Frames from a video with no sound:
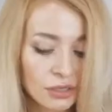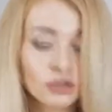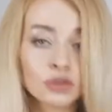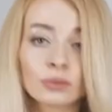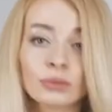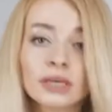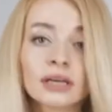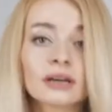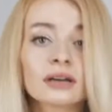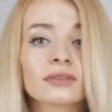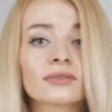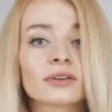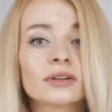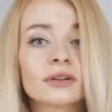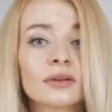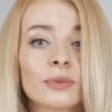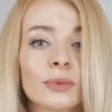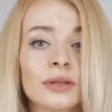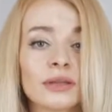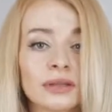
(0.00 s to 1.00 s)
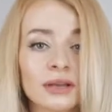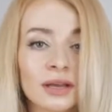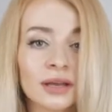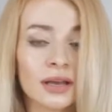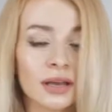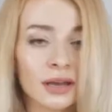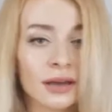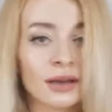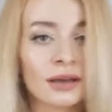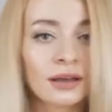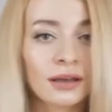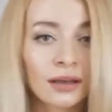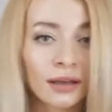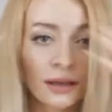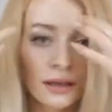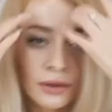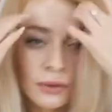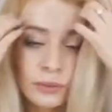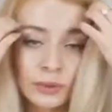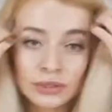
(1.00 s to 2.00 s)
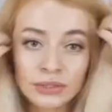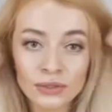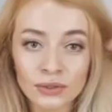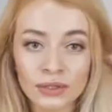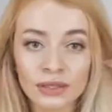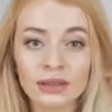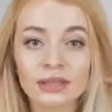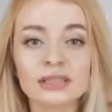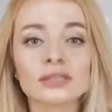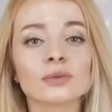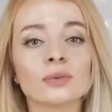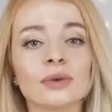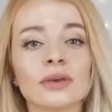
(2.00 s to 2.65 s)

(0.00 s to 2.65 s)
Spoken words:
So be careful when doing this